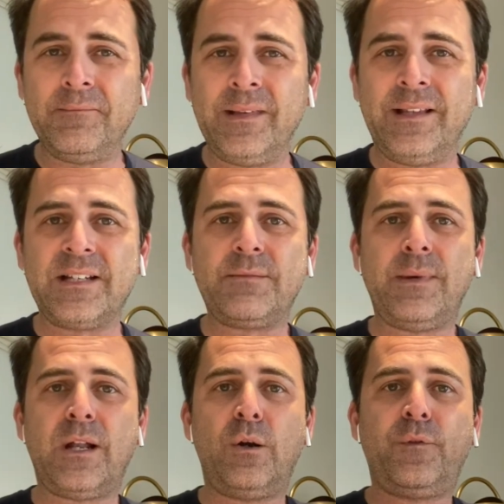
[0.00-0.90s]
It doesn't
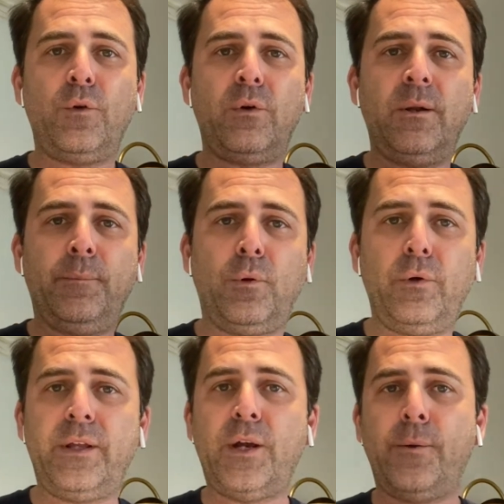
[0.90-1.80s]
matter if you're an
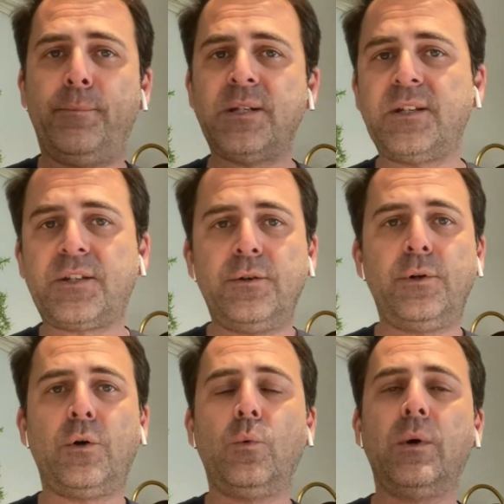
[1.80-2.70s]
employee or business
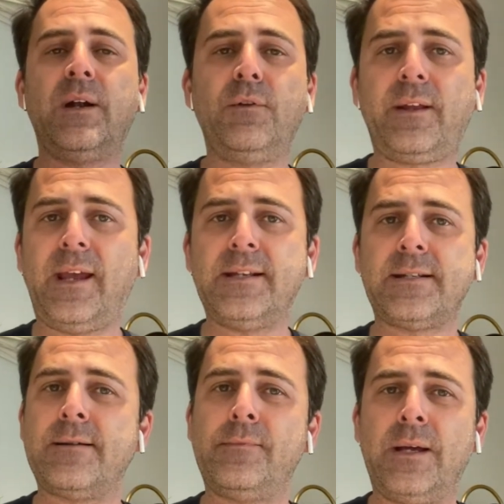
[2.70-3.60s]
owner or whatever the case
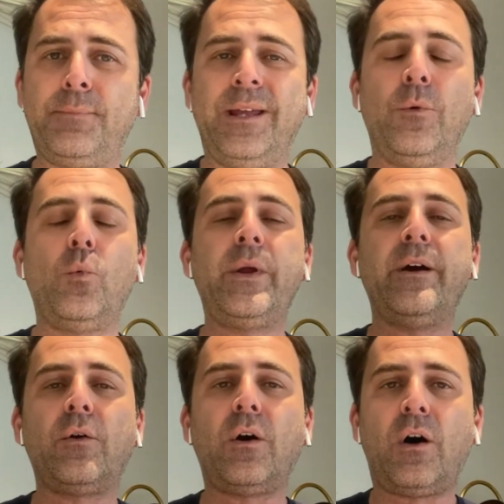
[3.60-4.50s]
might be. We
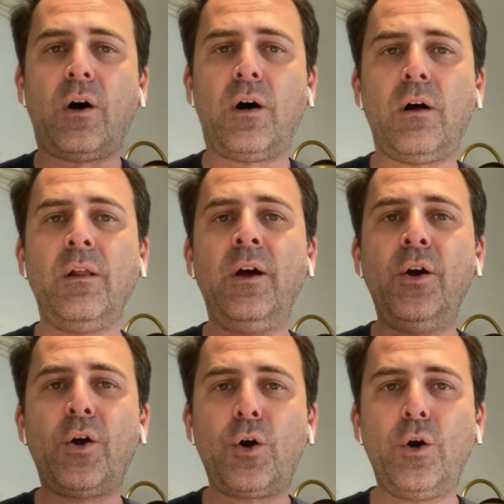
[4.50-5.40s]
are all
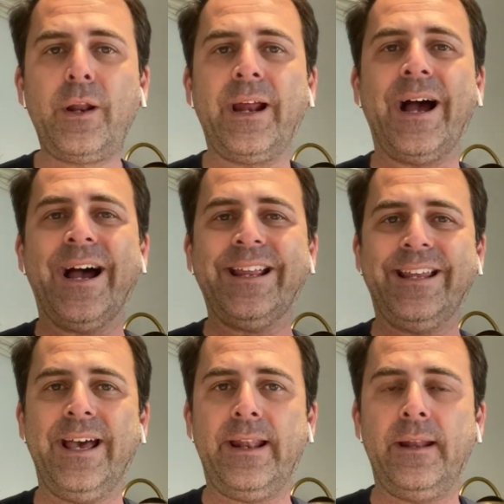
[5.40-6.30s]
hurting. I
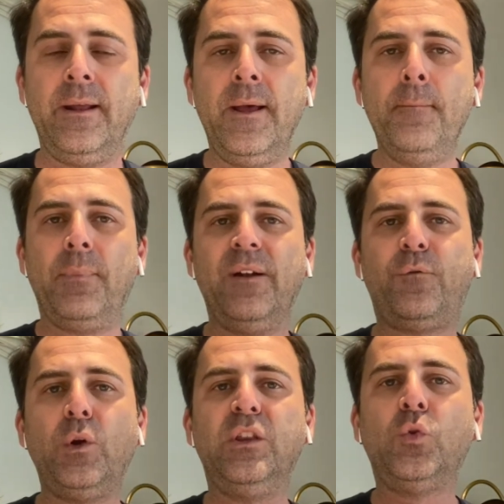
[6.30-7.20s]
get it. But
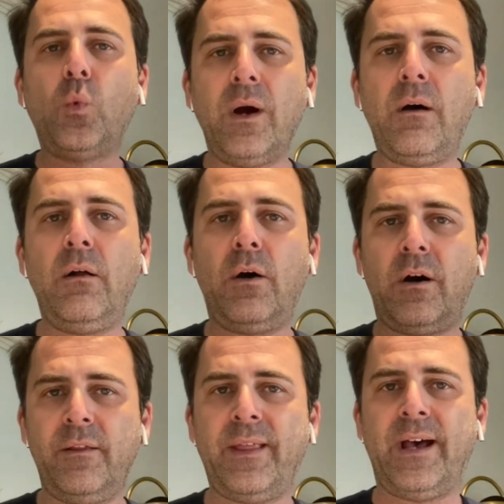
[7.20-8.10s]
if we dwell
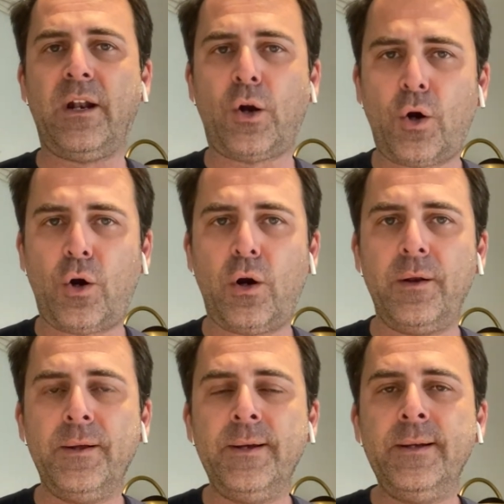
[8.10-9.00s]
on that hurt,
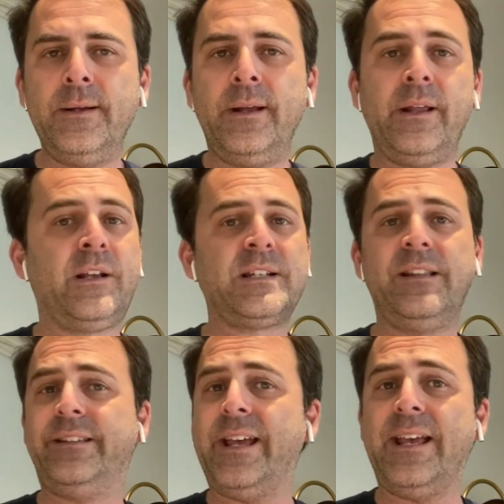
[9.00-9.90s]
because the
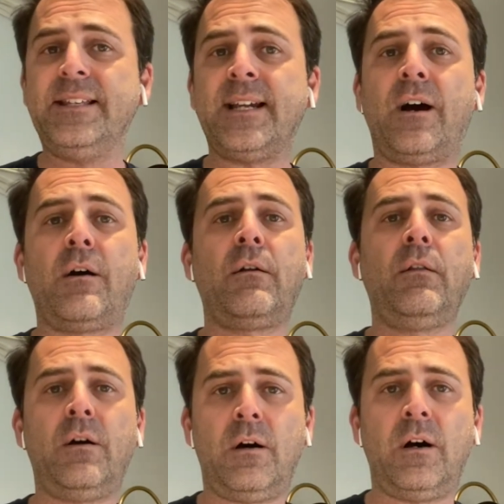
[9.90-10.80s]
days are
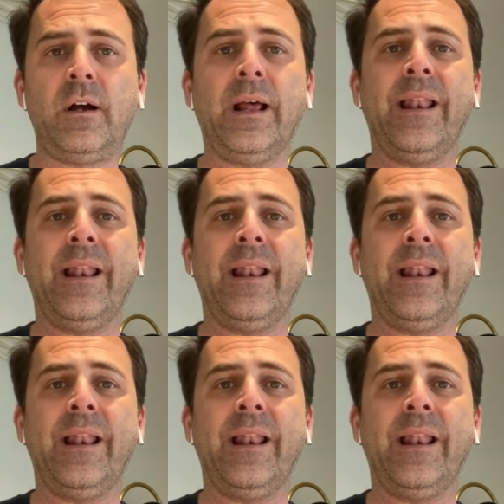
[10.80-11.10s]
long,